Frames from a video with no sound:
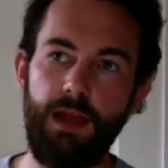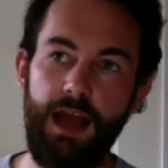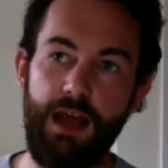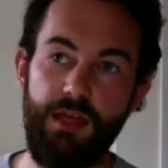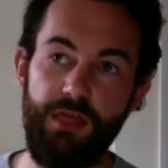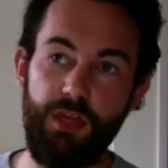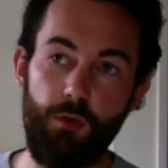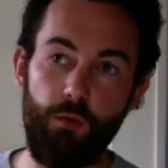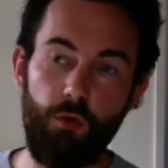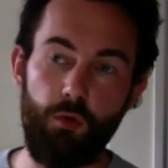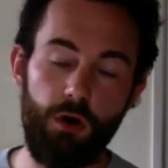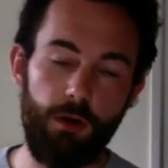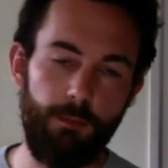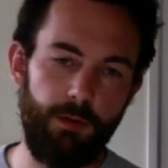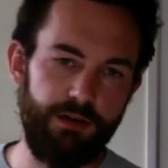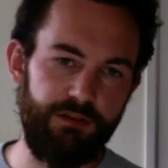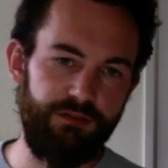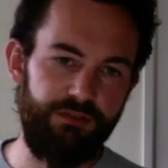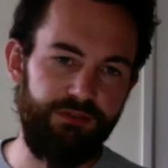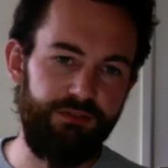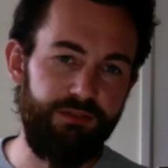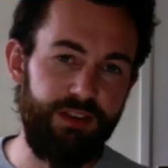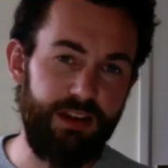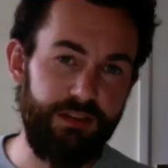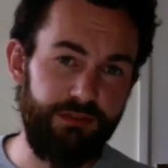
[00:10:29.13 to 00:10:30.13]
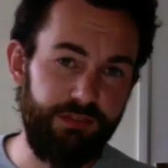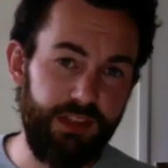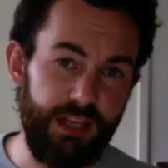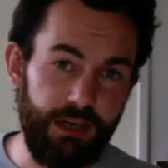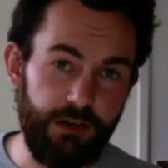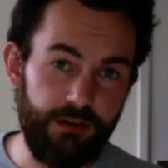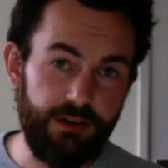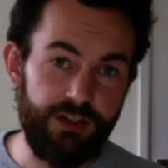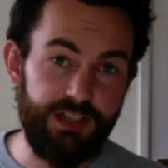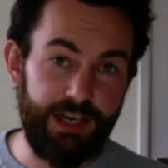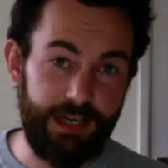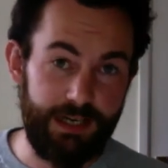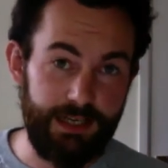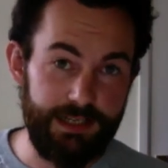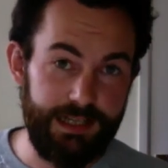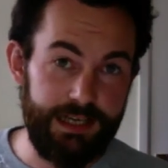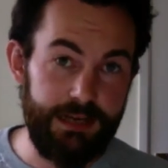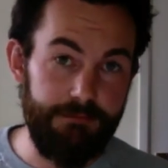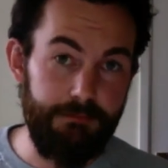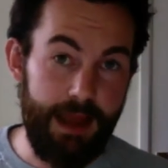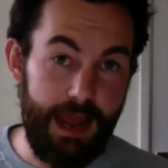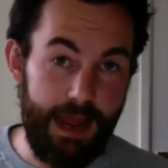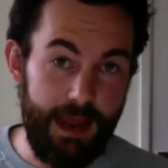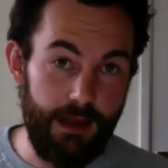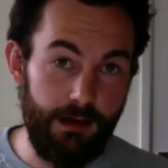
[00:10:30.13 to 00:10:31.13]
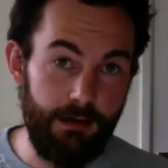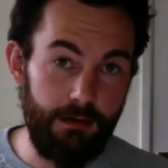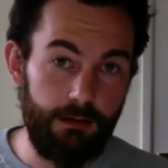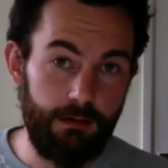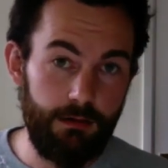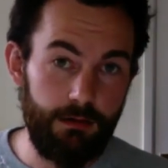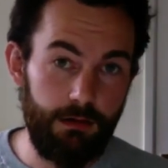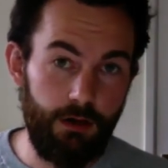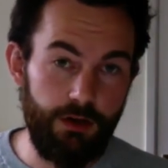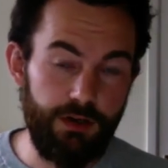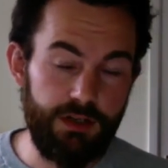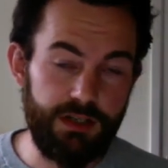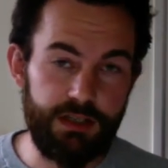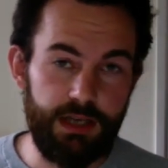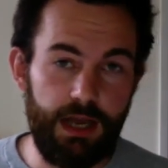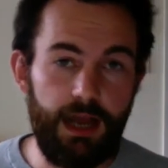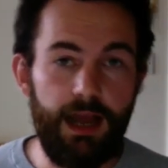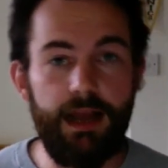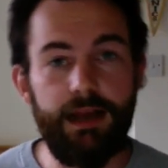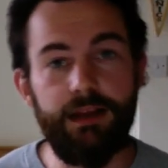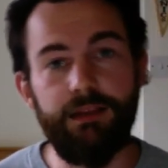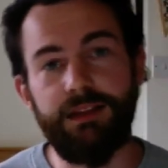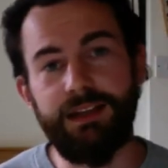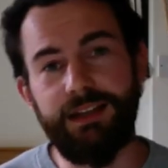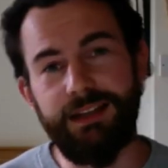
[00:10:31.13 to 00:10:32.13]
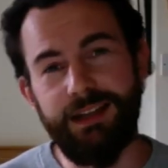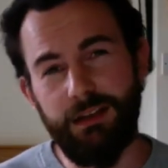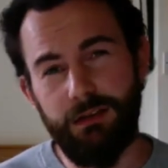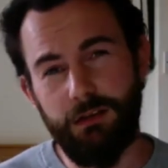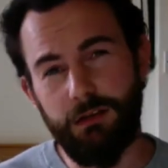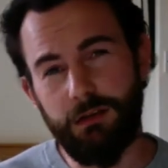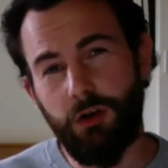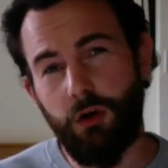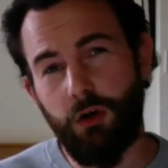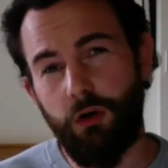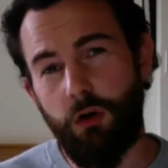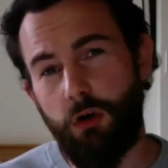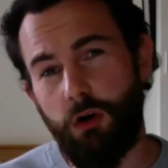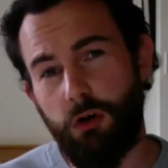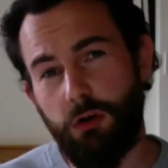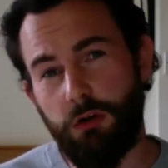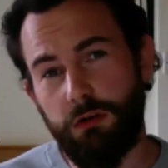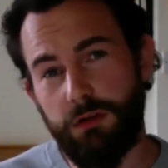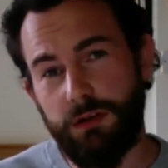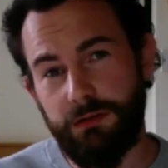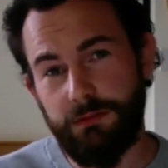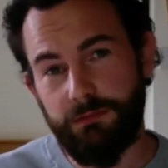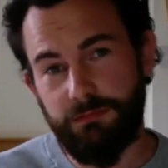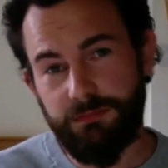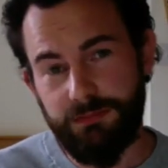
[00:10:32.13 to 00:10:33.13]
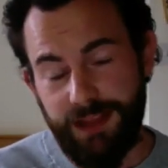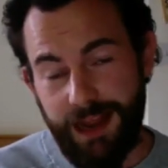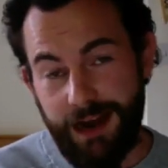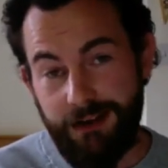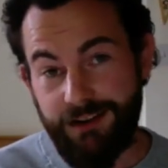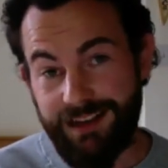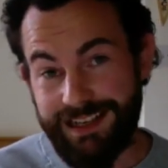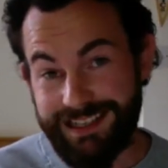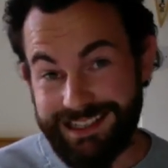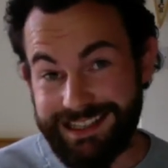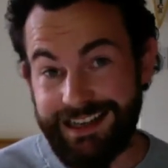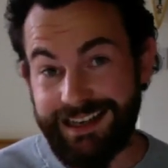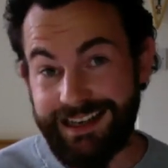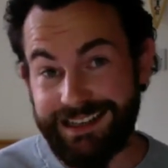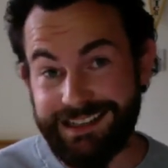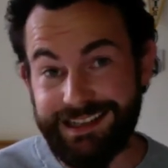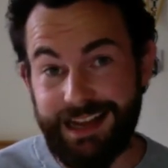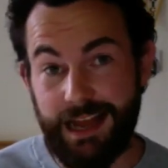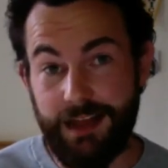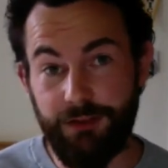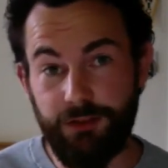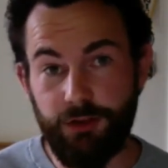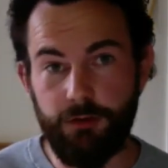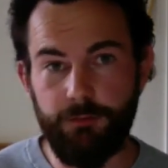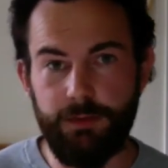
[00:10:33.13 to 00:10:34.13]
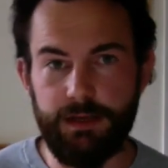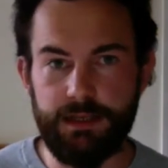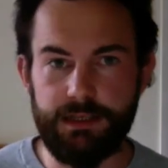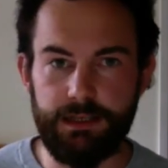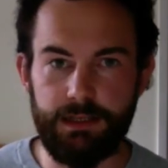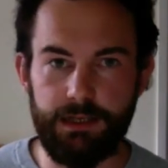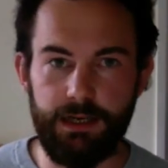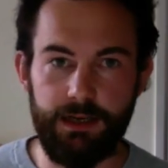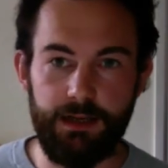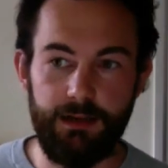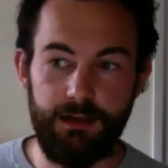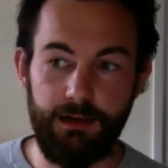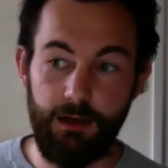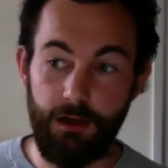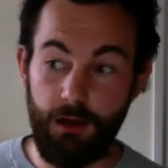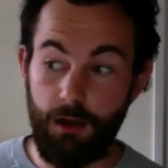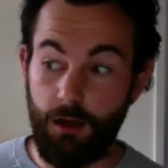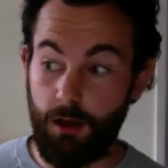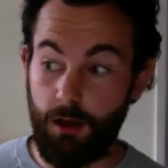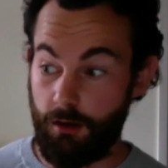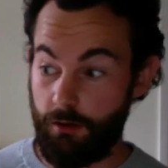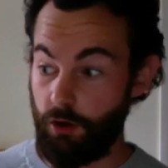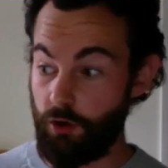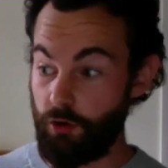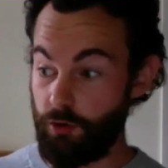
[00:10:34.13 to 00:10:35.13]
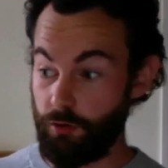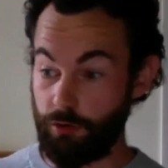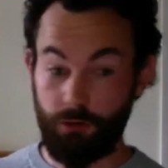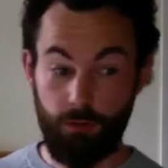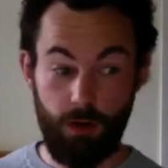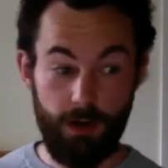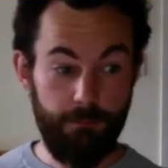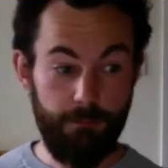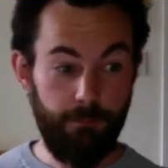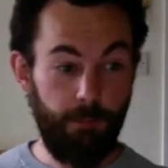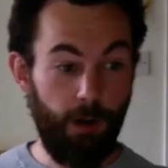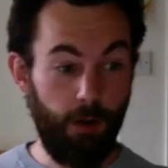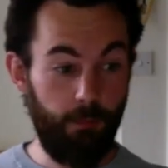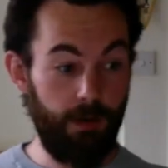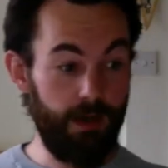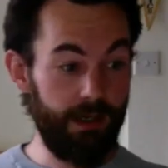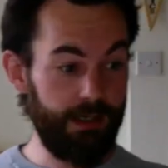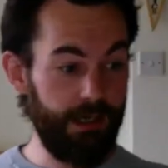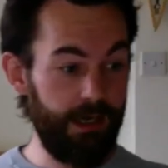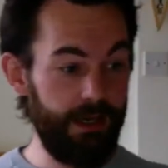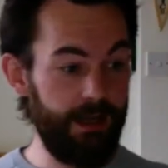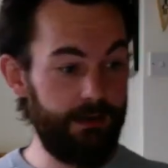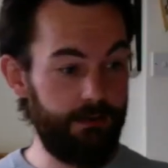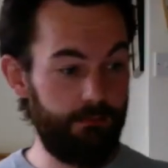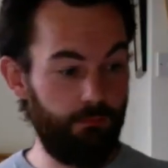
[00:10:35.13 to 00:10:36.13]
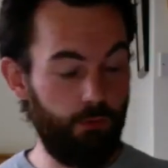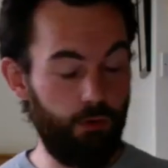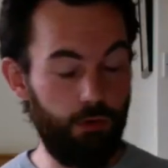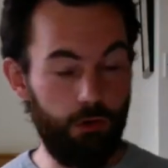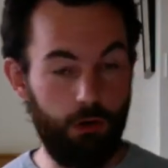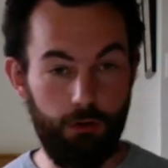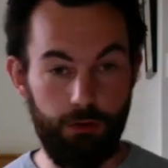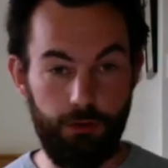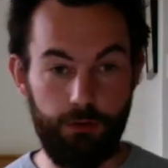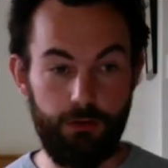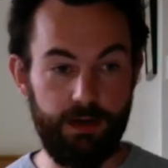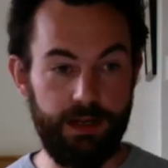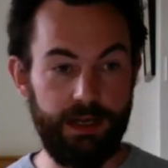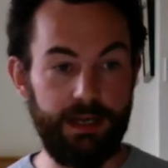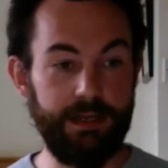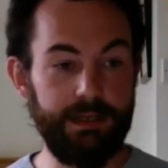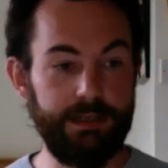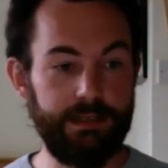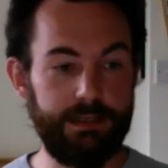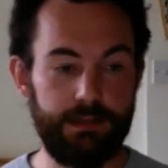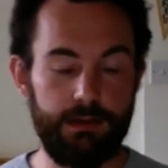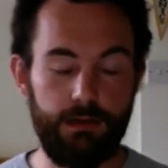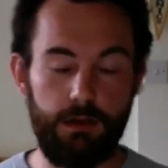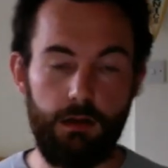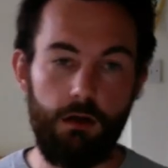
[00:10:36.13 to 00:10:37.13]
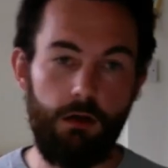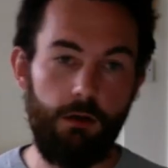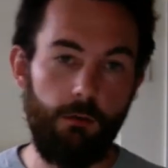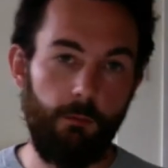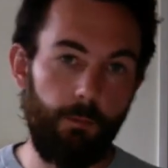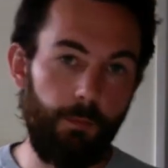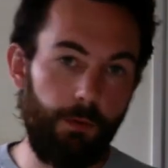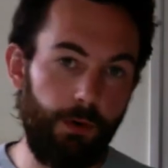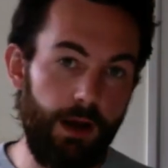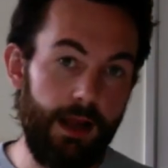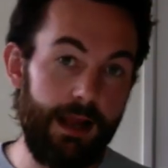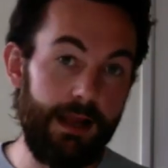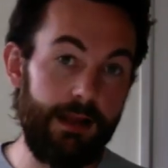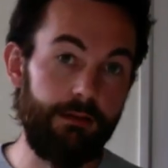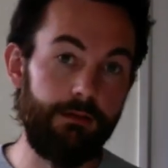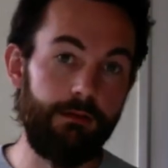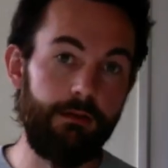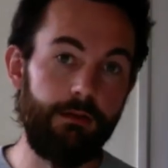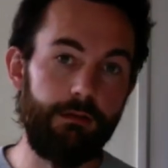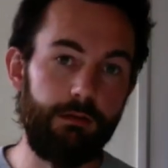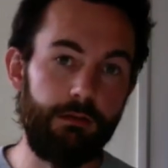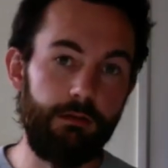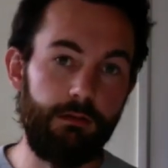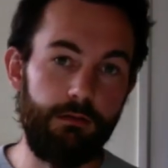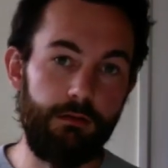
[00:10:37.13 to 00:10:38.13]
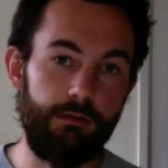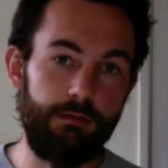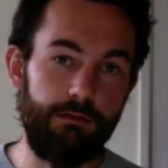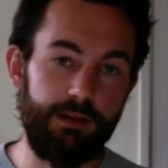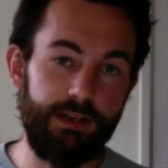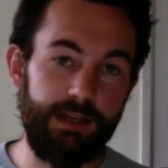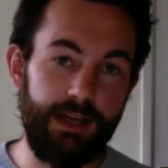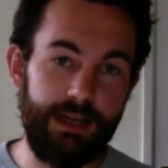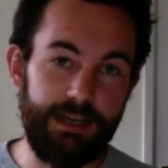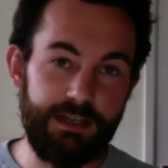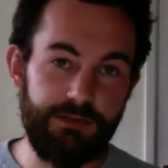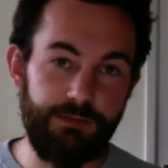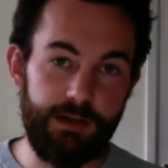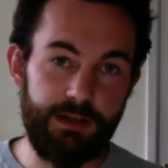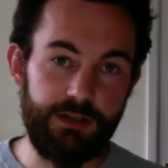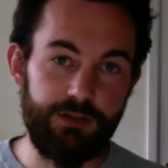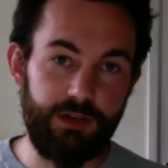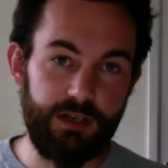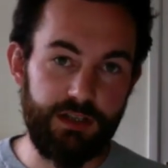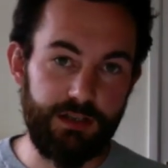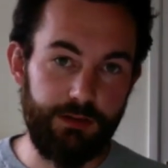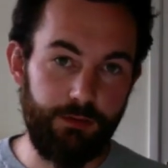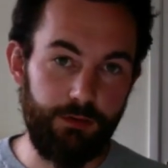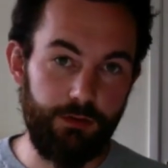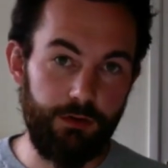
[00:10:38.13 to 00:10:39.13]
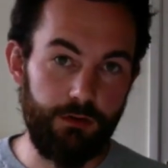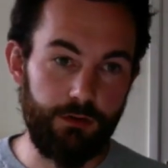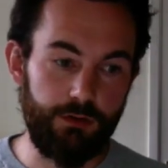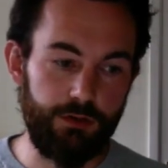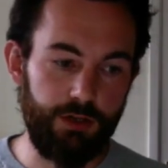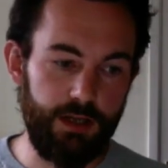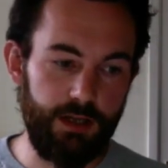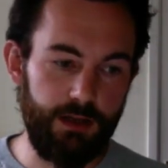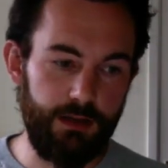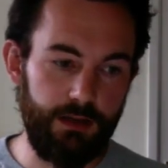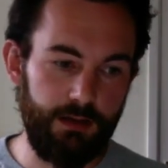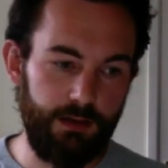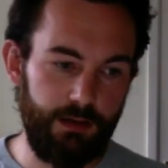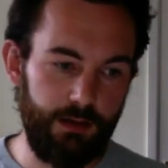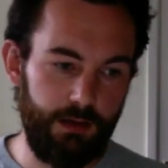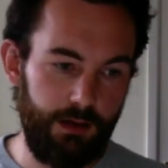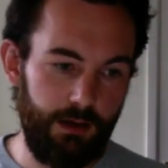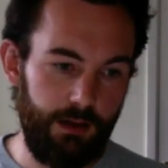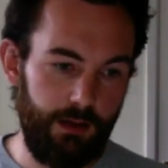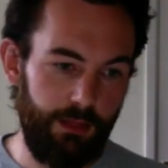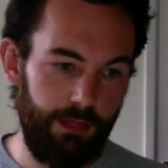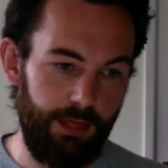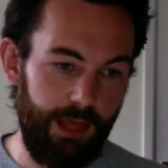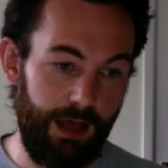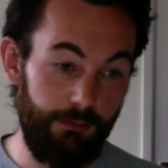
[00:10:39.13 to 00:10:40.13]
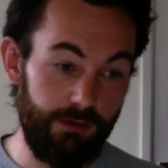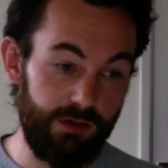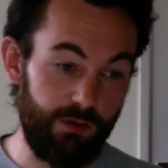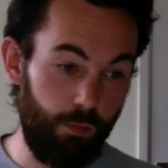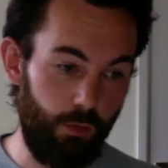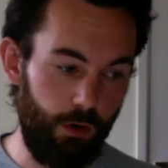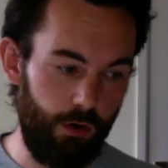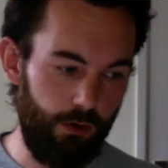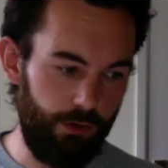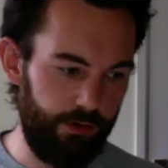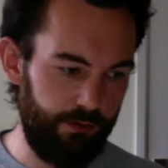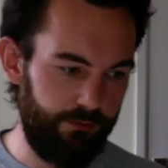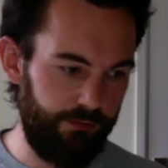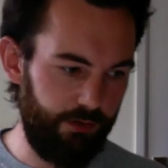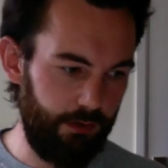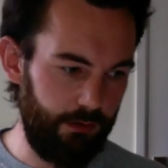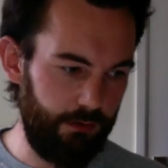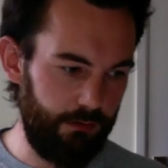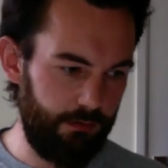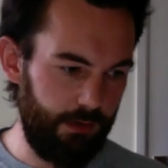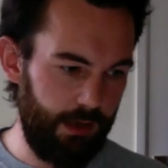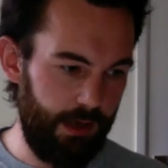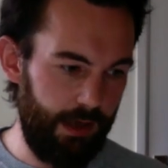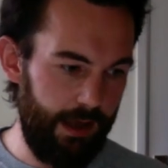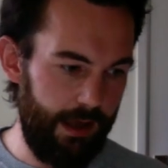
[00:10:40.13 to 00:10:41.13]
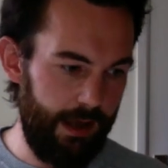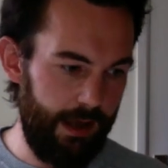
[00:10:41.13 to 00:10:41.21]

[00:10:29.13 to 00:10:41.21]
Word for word: And there were about 50 or 60 men outside the Guild Hall in Derry city centre, basically, who quite publicly were on their knees praying the day's mysteries of the Rosary. That was wonderful.